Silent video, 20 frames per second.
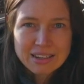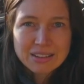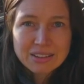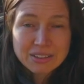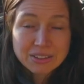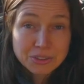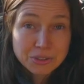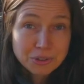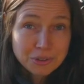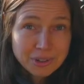
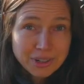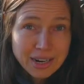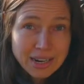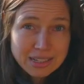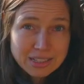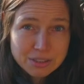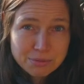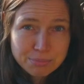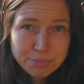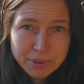your
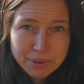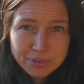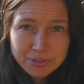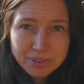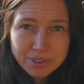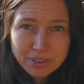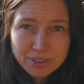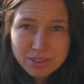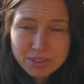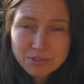
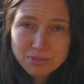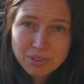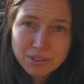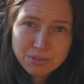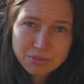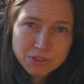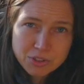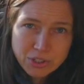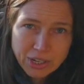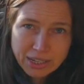experience
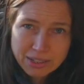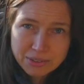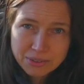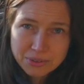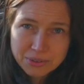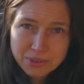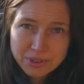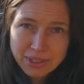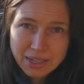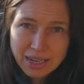with vaginal
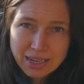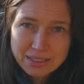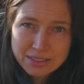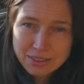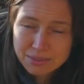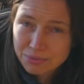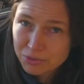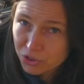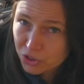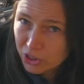
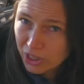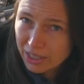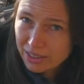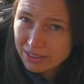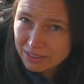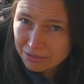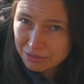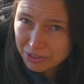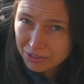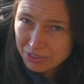orgasms, share
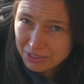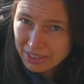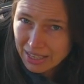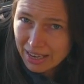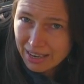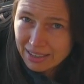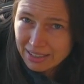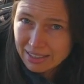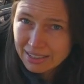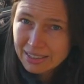if you
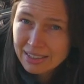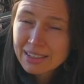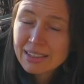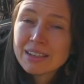dare,